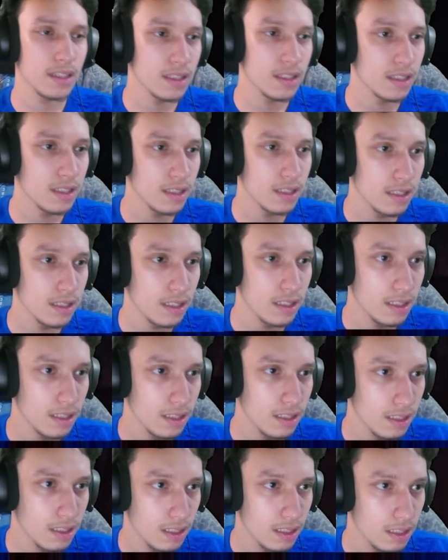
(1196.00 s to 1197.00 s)

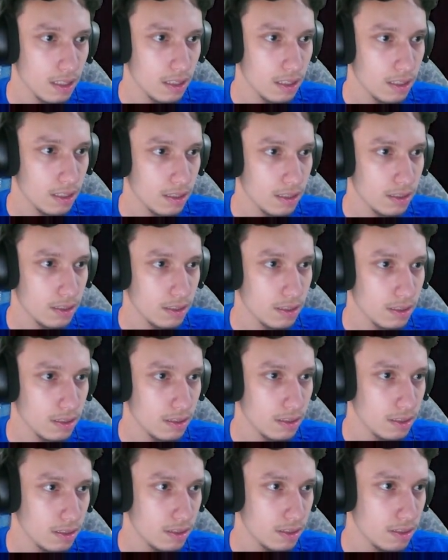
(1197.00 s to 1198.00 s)

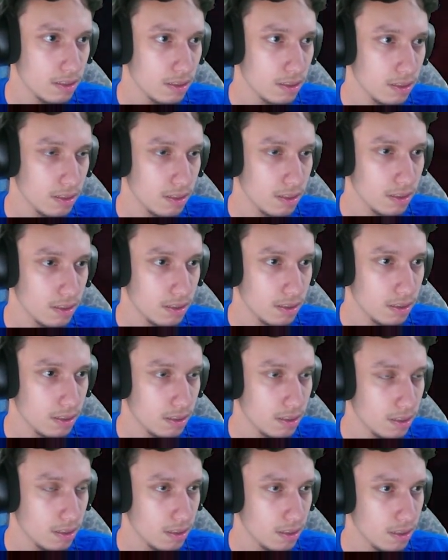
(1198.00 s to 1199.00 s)

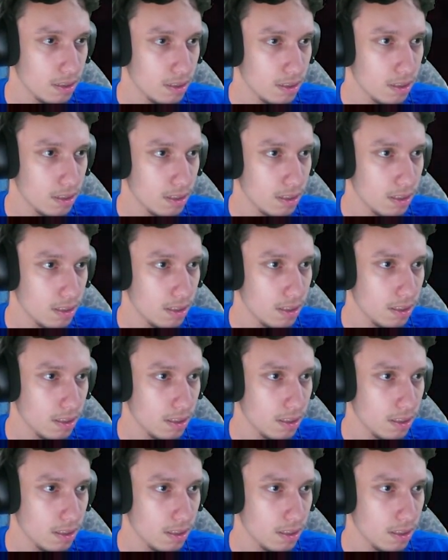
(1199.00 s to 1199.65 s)
Nothing is said.